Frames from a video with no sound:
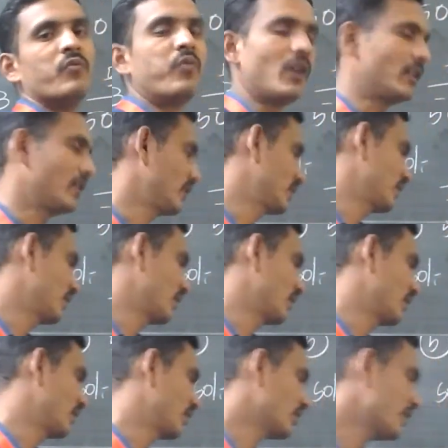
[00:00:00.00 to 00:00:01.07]
4.
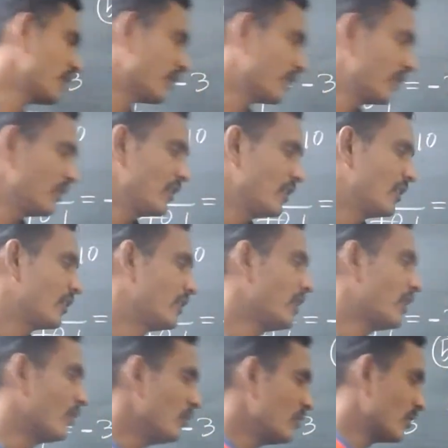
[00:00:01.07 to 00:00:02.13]
Okay.
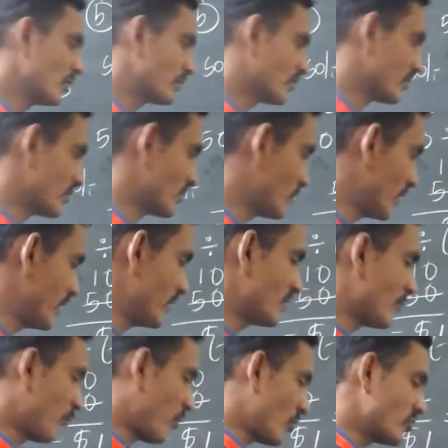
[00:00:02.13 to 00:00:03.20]
Now, so this one
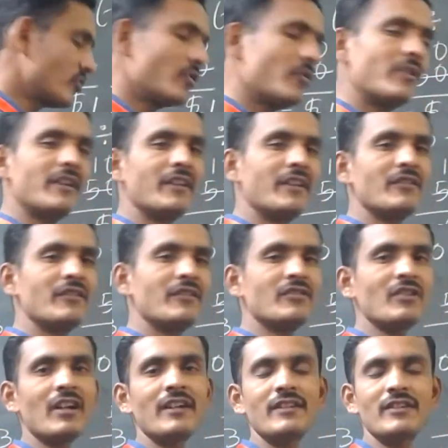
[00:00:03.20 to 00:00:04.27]
is a positive integer
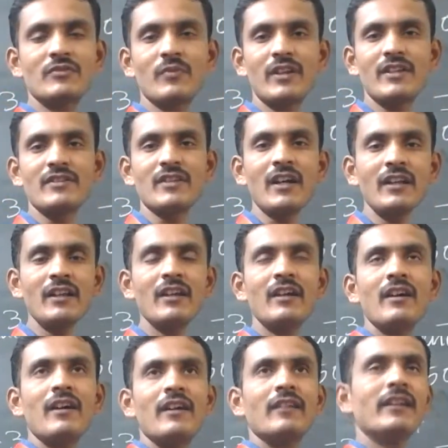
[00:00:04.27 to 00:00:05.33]
and this one is a
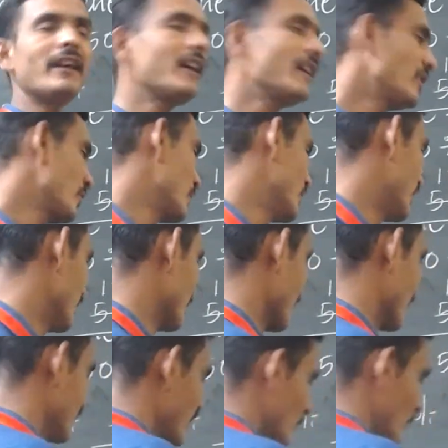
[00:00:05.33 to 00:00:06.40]
negative
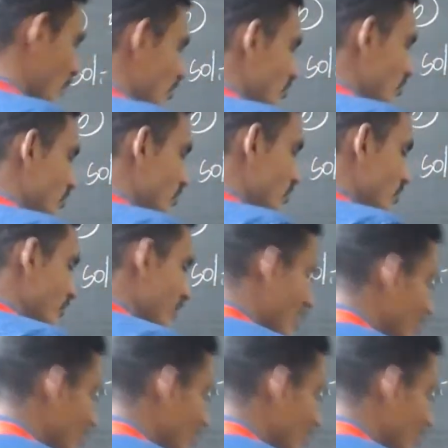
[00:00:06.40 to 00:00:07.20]
integer. Then what should you